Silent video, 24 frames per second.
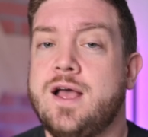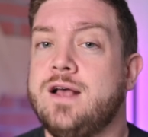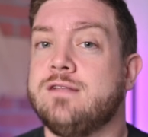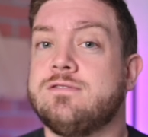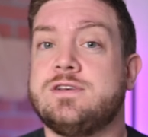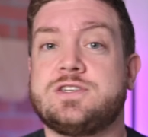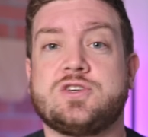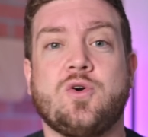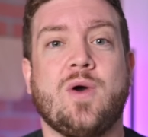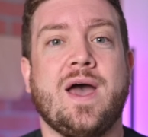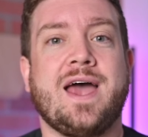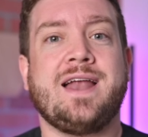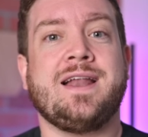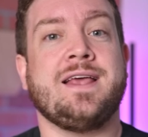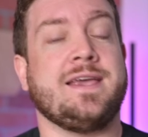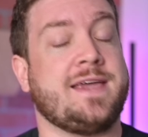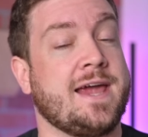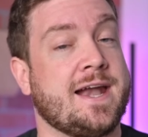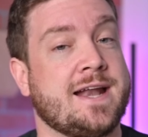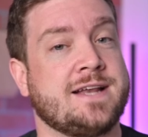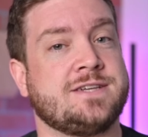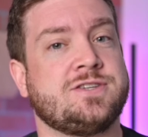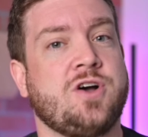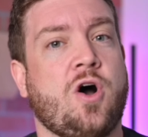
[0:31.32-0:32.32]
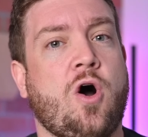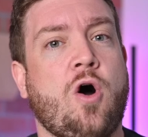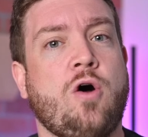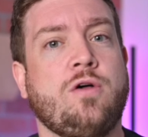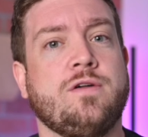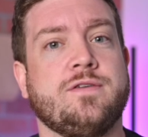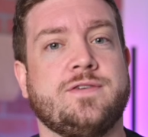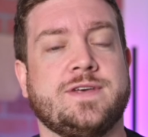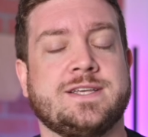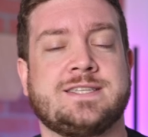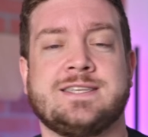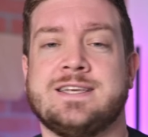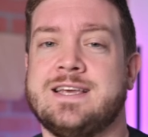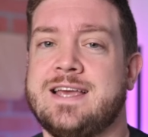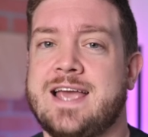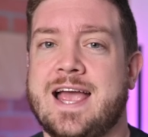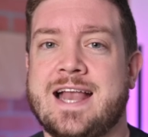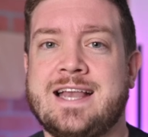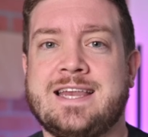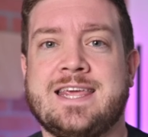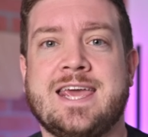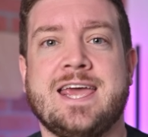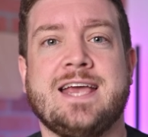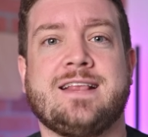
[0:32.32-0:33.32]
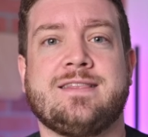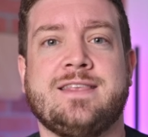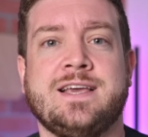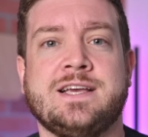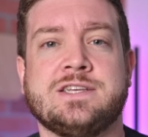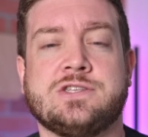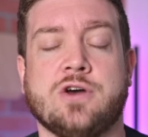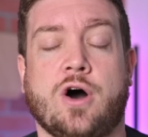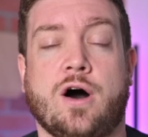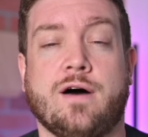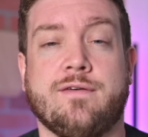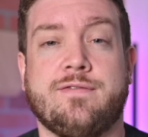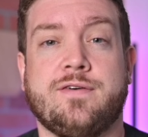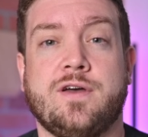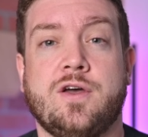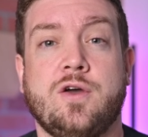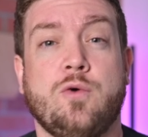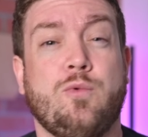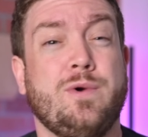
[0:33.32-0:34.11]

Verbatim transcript: Let's go ahead and get into all of this and kick things off